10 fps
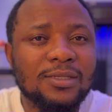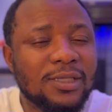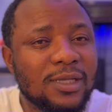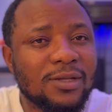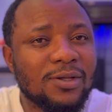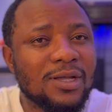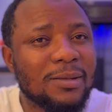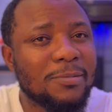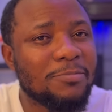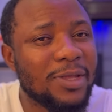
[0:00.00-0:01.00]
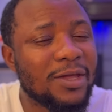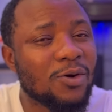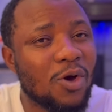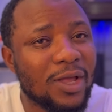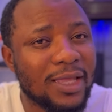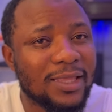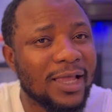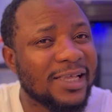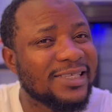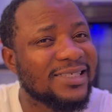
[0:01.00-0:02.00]
See, being rugged
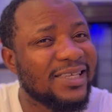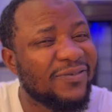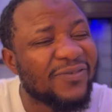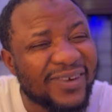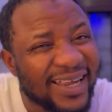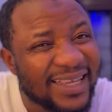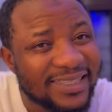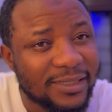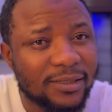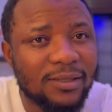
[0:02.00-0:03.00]
there is different